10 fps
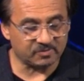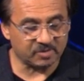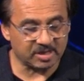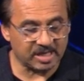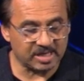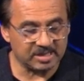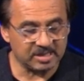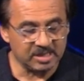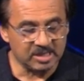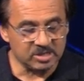again
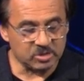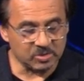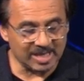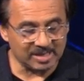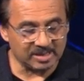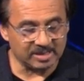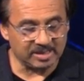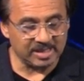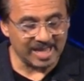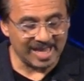to
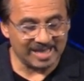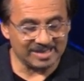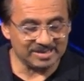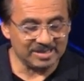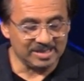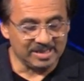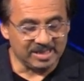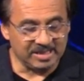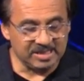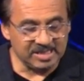Galilee, and
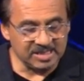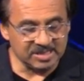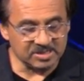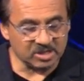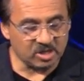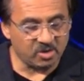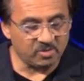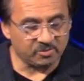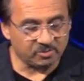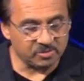he needed to
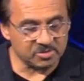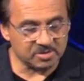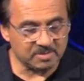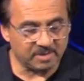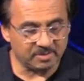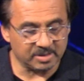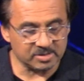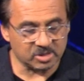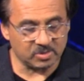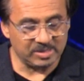go through Samaria.
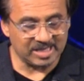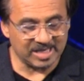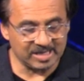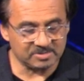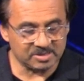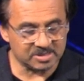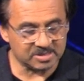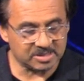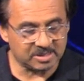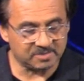So he came to the
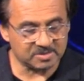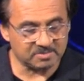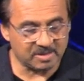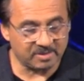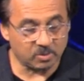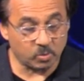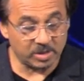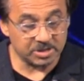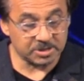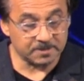city of Samaria,
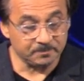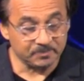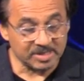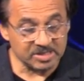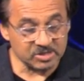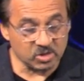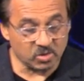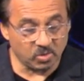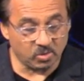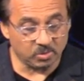which is
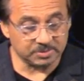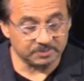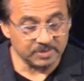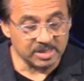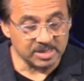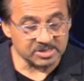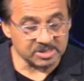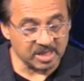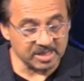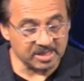called
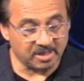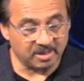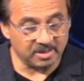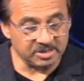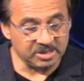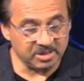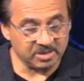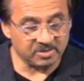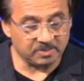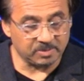Sychar,
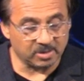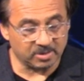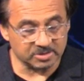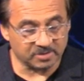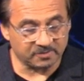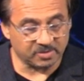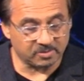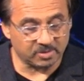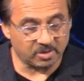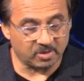near the plot
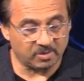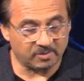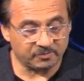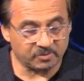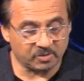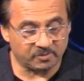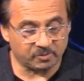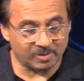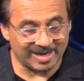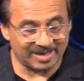of
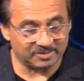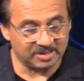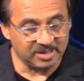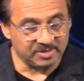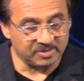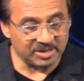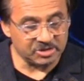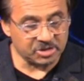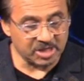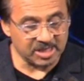ground that
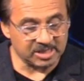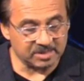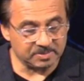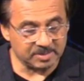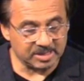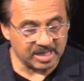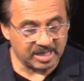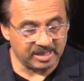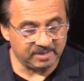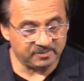Jacob
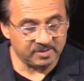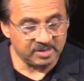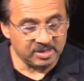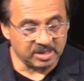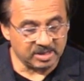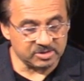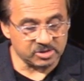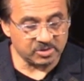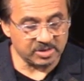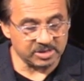gave
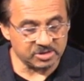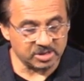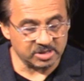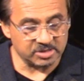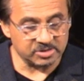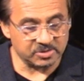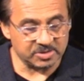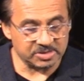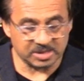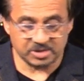to
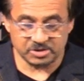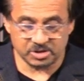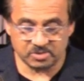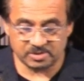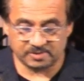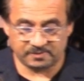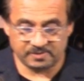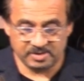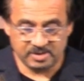his son Joseph."